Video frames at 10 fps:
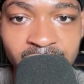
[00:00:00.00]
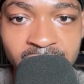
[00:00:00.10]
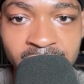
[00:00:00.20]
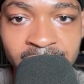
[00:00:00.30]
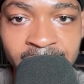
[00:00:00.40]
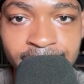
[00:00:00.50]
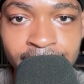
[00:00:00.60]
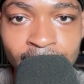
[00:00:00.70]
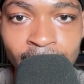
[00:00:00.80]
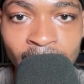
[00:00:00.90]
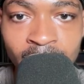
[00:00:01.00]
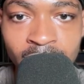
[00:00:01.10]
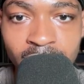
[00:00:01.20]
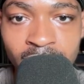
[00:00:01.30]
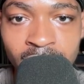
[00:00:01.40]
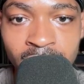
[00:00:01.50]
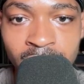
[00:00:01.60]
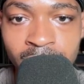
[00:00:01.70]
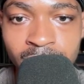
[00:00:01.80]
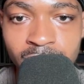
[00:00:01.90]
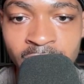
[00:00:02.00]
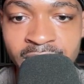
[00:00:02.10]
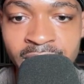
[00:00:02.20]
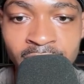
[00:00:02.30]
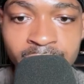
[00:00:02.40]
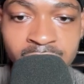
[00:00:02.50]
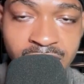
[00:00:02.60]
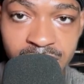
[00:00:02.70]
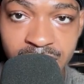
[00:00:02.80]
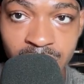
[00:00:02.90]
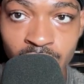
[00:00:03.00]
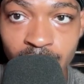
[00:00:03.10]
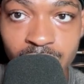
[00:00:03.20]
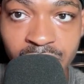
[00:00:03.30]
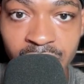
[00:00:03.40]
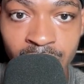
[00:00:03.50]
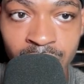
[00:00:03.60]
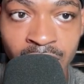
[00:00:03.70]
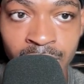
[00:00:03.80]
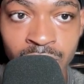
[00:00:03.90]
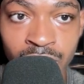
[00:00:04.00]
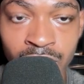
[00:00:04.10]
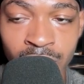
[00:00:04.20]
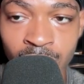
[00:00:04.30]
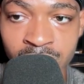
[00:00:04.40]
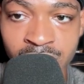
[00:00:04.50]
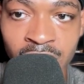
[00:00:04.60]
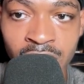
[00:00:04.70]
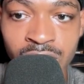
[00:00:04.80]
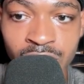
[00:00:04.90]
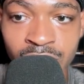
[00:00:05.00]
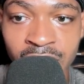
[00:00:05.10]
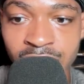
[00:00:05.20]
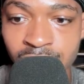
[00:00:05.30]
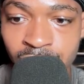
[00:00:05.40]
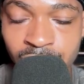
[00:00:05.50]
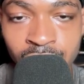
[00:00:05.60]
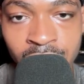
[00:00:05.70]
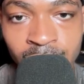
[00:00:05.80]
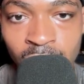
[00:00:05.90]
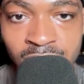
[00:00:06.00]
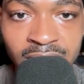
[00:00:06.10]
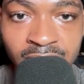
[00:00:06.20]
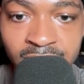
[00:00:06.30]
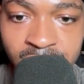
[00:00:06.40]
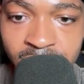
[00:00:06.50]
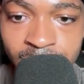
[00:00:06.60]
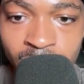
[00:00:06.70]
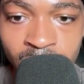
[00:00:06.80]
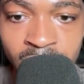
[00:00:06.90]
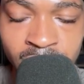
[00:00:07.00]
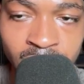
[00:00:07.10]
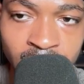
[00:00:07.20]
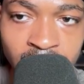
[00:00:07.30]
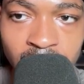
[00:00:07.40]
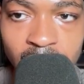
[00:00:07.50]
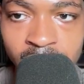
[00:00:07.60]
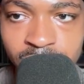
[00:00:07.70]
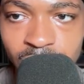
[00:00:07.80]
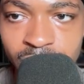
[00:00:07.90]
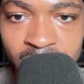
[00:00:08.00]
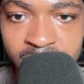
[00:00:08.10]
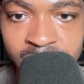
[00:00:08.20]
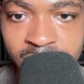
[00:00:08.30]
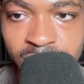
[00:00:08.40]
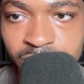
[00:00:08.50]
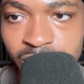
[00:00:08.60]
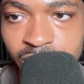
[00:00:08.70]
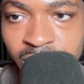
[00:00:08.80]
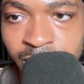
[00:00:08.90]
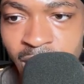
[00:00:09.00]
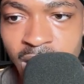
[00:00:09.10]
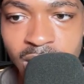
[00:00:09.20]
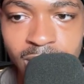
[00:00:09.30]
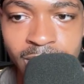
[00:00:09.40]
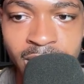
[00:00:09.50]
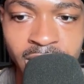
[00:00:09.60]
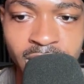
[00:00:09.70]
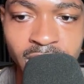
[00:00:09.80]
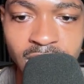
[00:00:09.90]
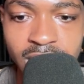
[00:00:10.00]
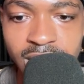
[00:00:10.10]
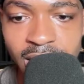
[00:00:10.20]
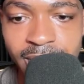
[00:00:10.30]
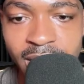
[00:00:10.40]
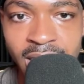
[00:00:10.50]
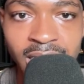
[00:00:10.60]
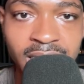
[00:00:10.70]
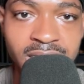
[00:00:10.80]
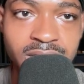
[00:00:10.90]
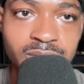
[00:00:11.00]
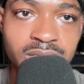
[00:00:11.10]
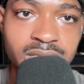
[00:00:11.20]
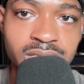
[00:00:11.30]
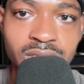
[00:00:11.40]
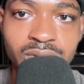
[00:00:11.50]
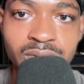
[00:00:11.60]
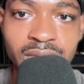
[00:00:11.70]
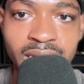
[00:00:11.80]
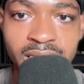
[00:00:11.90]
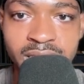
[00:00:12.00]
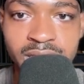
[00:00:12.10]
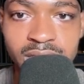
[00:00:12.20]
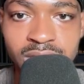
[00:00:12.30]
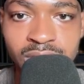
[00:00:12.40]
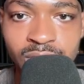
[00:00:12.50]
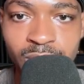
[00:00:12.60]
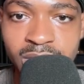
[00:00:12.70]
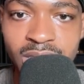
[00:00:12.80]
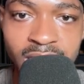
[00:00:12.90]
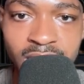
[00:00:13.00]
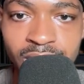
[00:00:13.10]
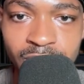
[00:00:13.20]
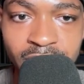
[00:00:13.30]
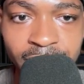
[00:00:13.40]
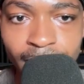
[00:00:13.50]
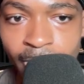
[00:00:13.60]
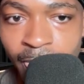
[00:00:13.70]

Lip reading: like that right now. But this is a new channel that I'm doing, which I'll show you guys on stream. Once I get this up and running, I'll show you guys this on stream. But yeah, man, I just wanted to show you guys Supertonic 3.